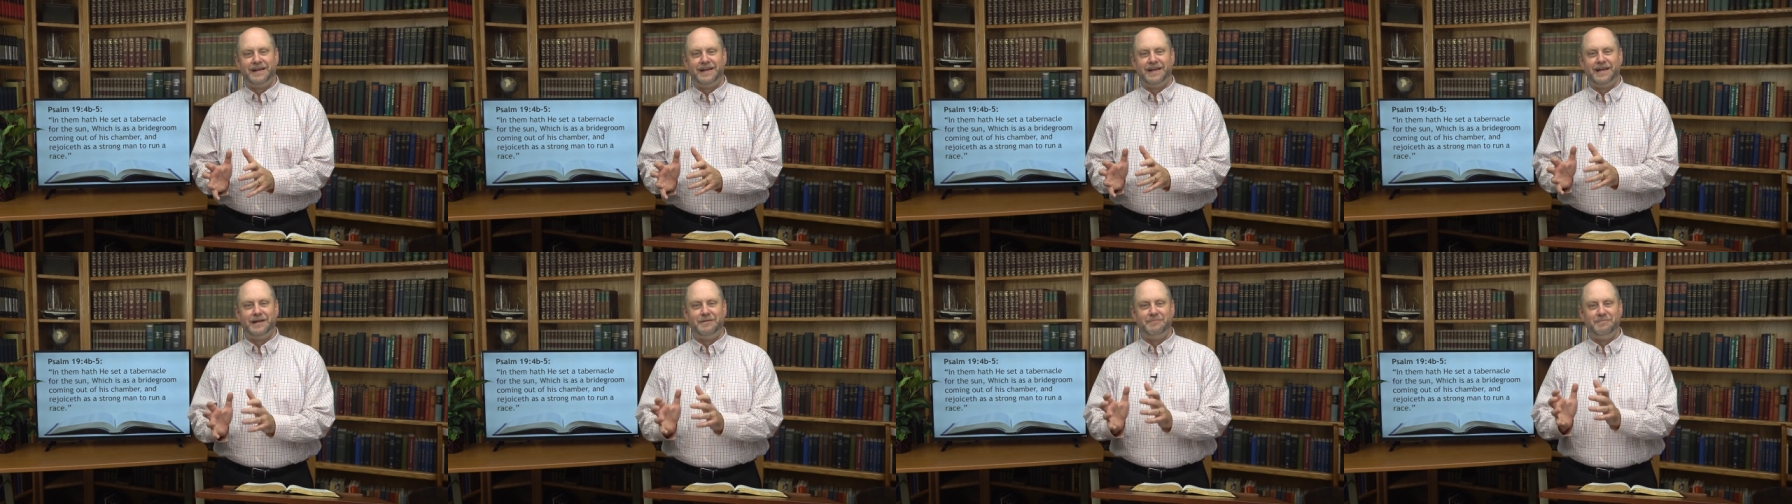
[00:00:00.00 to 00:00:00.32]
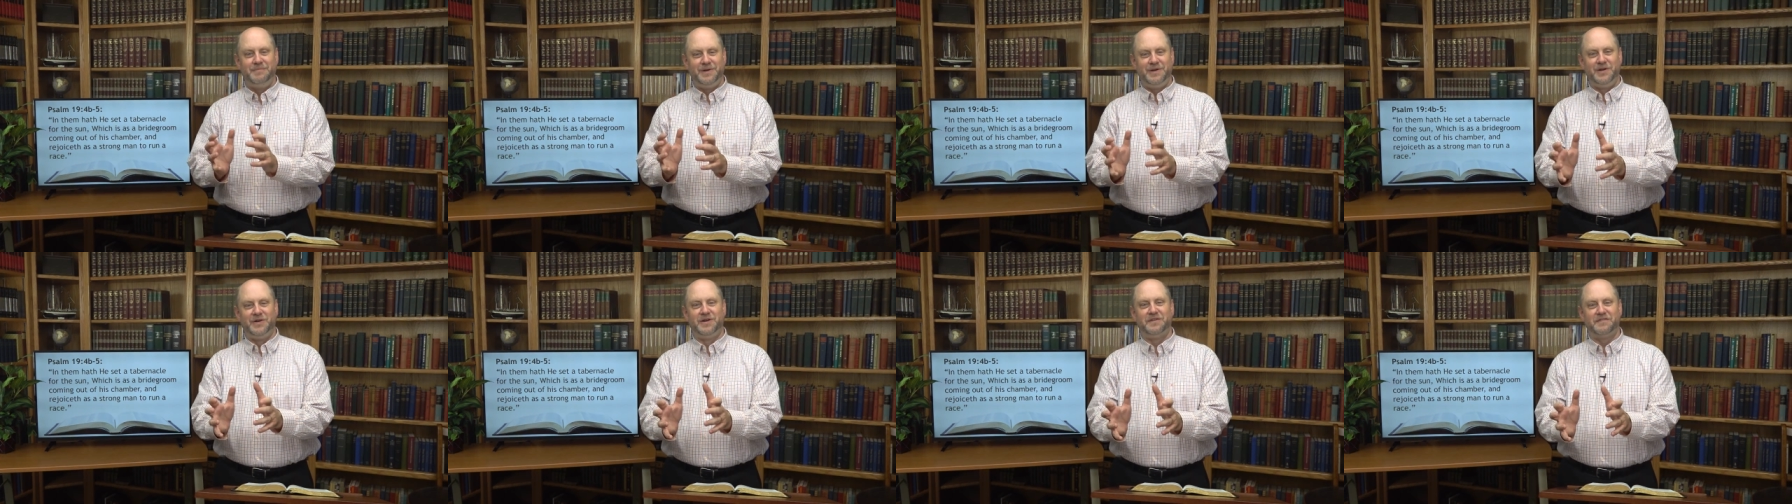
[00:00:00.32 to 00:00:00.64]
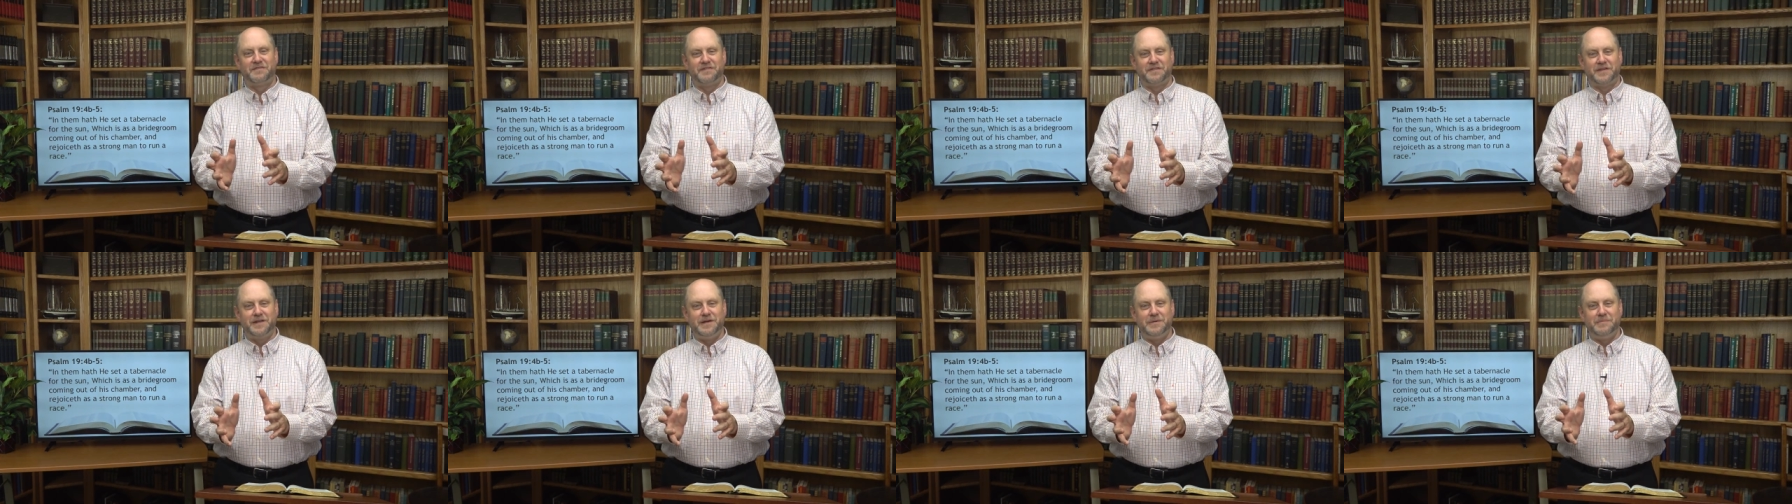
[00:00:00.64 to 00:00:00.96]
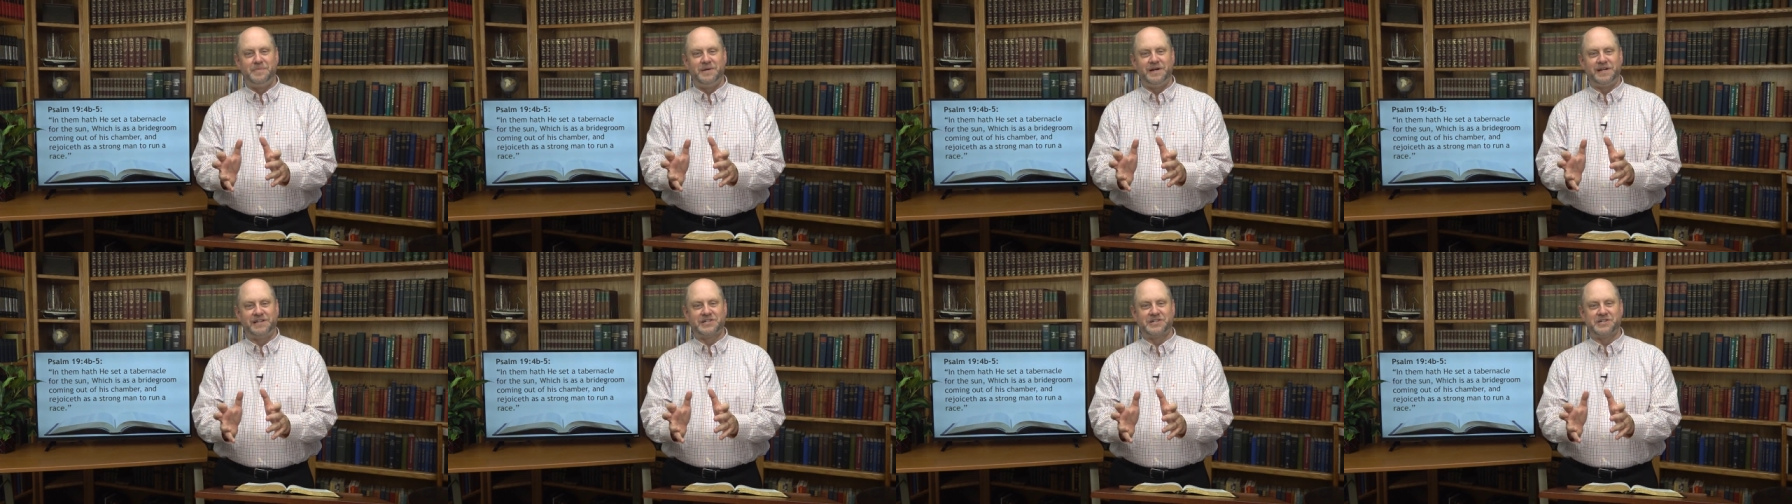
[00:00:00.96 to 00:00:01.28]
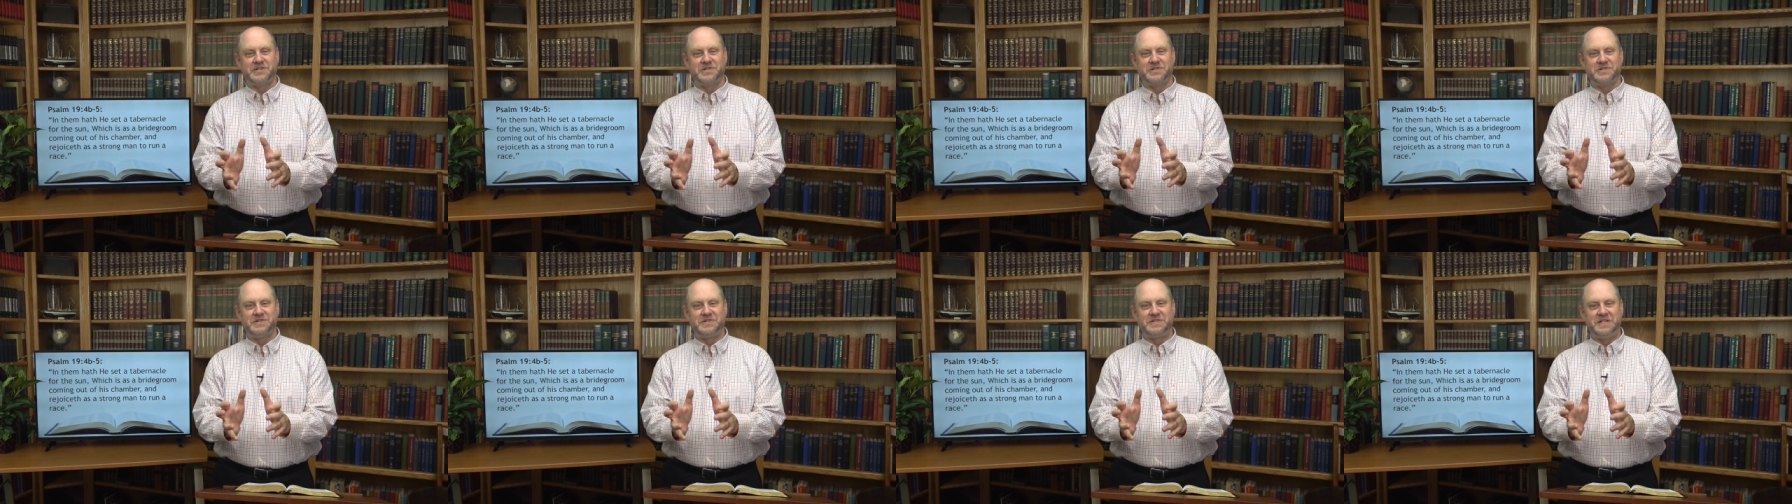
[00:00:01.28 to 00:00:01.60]
and beautifully
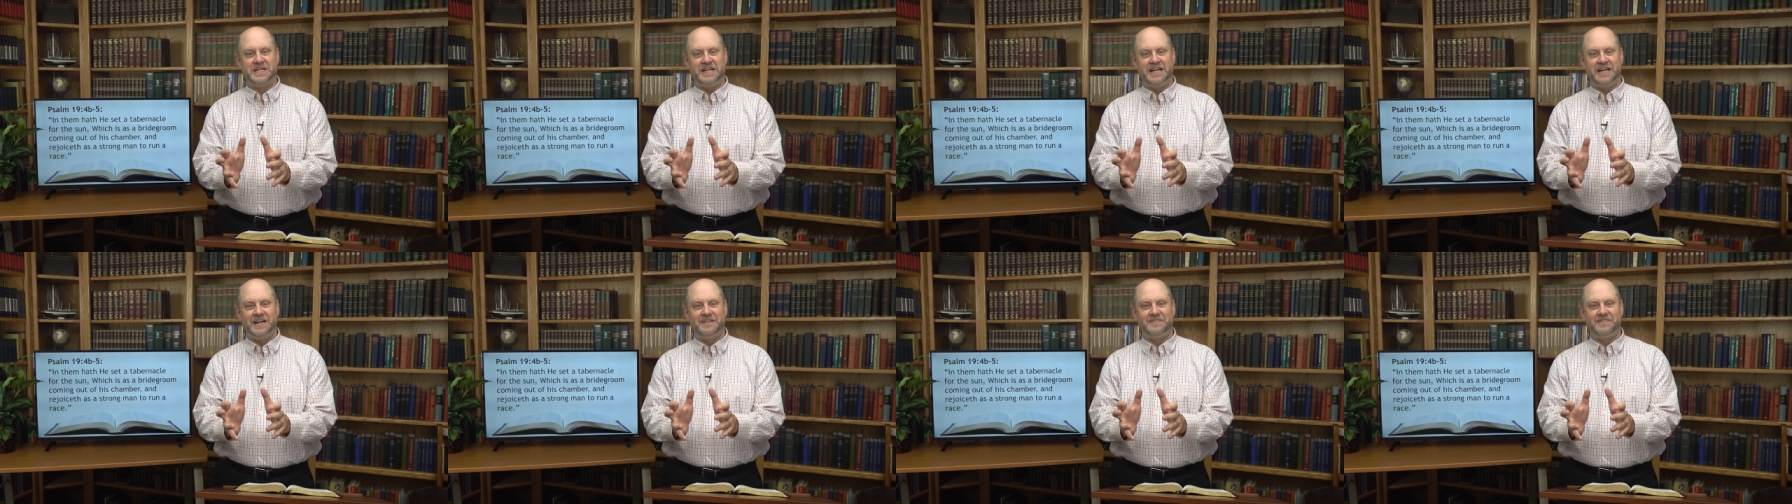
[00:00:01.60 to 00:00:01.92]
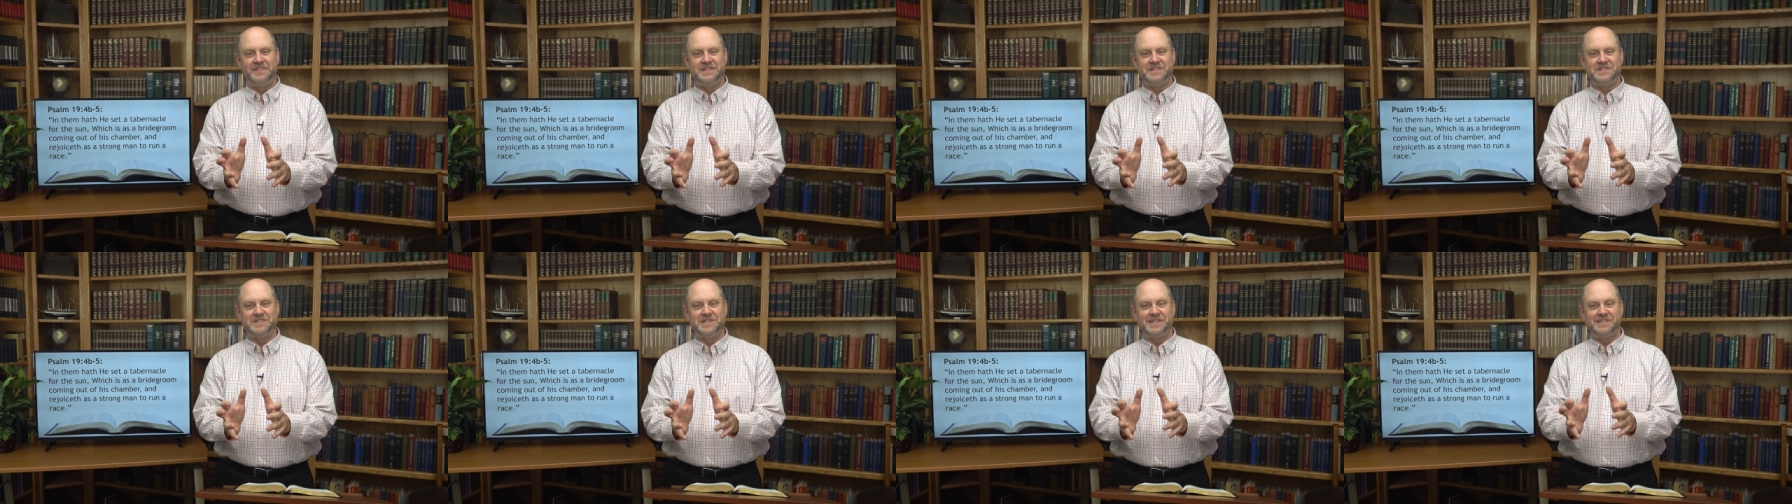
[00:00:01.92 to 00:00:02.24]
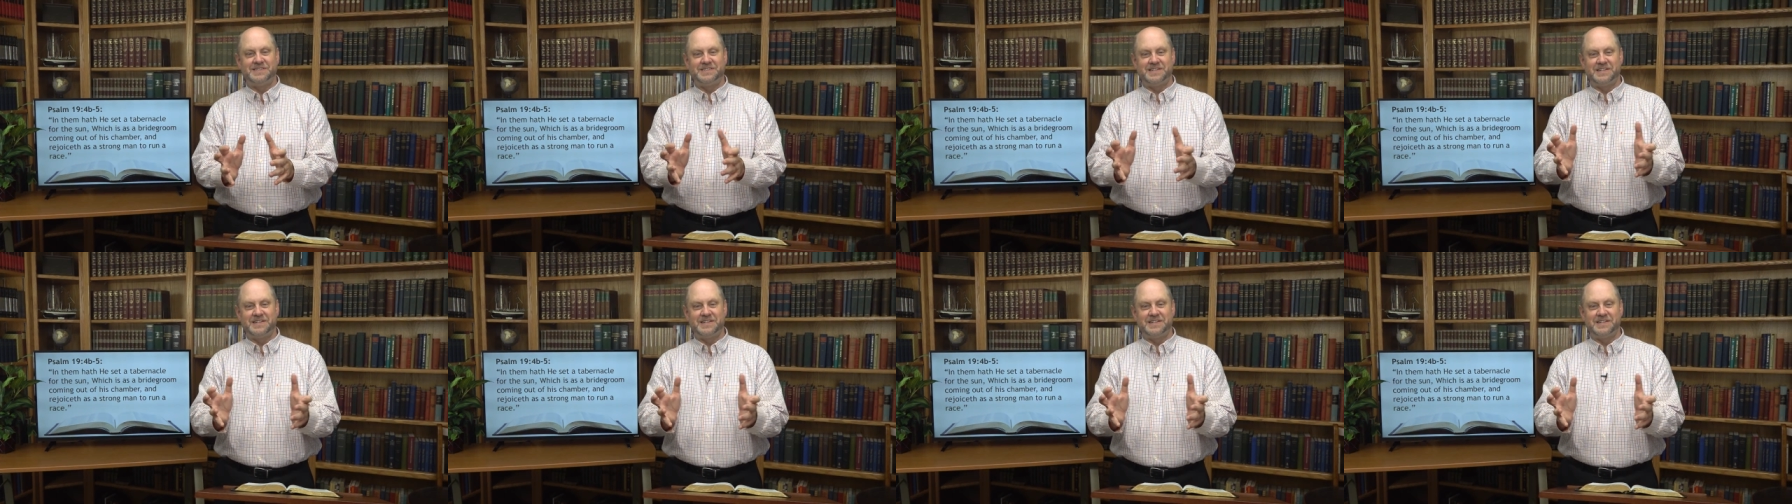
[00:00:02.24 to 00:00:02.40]
pictures the heavens as